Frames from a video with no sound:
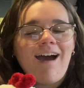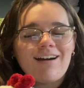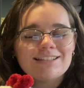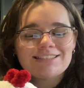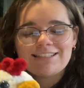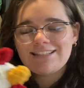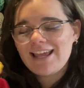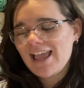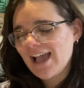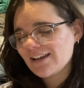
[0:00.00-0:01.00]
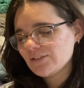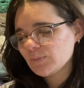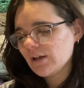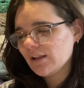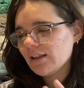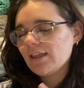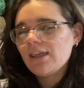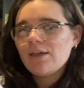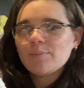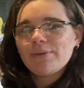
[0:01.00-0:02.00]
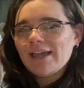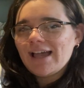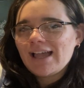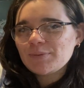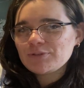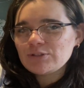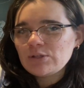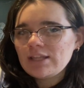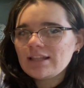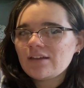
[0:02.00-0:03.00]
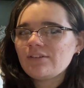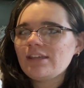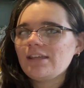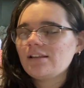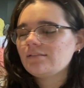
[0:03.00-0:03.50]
on Sunday as well. But yeah, I absolutely love it.